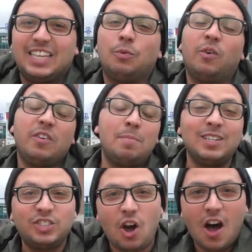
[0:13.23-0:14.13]
And what we've
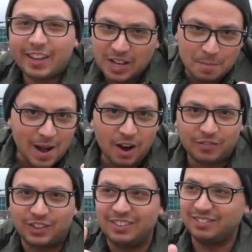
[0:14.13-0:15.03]
been talking about
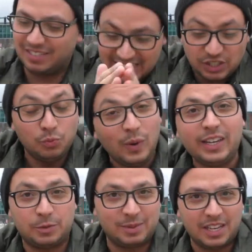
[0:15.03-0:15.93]
for this
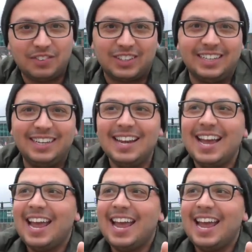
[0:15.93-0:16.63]
week specifically